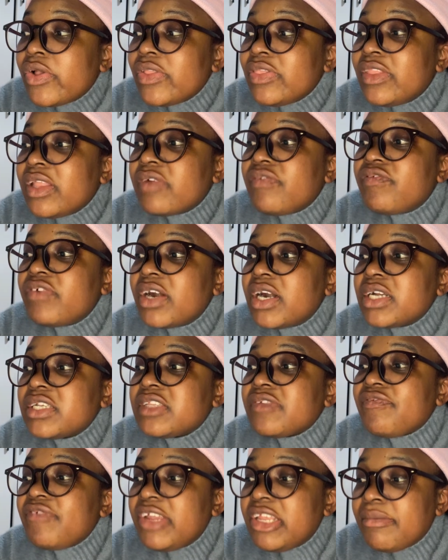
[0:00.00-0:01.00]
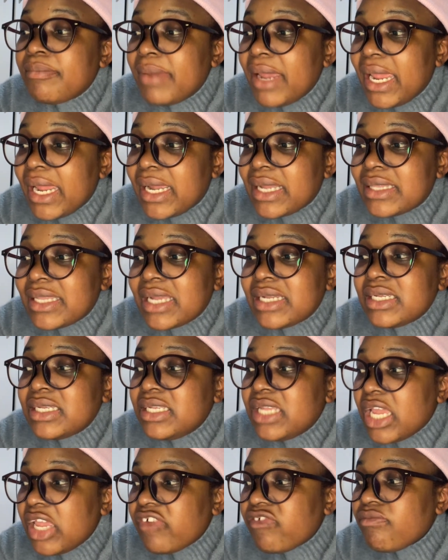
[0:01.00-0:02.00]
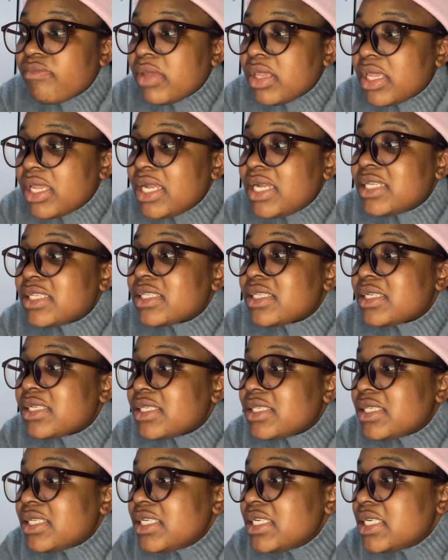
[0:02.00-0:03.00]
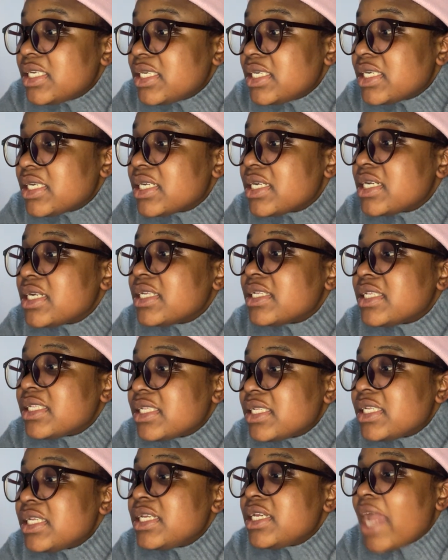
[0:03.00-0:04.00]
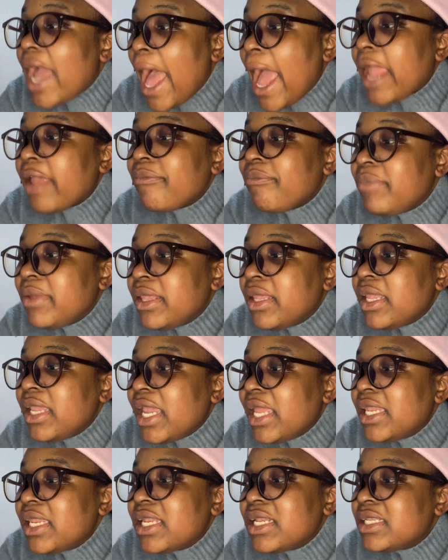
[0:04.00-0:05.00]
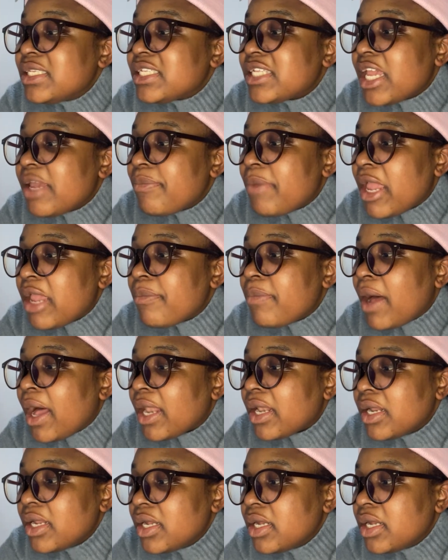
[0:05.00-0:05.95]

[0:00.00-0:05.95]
the first feedback that it gave me is TCIB. It didn't say PayPal.